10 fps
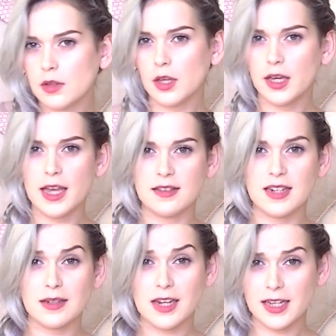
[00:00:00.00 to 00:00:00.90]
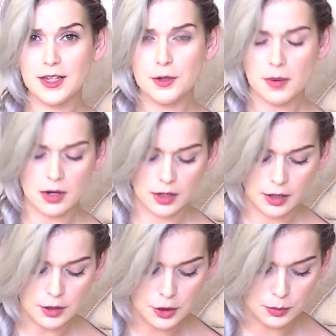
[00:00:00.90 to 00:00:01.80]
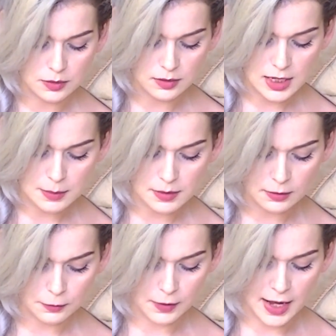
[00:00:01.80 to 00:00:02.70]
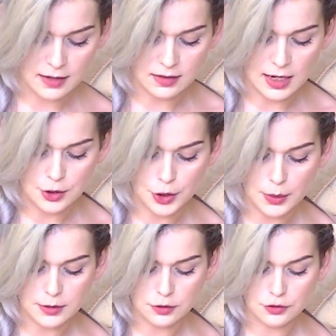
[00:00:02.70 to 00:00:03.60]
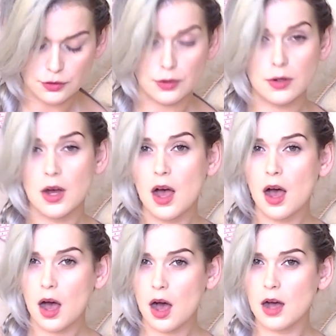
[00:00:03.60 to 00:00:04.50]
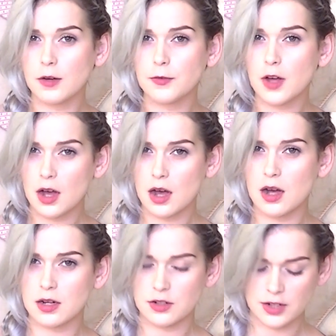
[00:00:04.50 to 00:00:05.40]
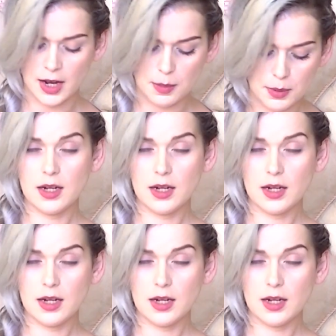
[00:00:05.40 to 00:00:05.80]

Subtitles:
Okay, so now taking your marker, you want to keep this flat and you're going to draw half a heart shape.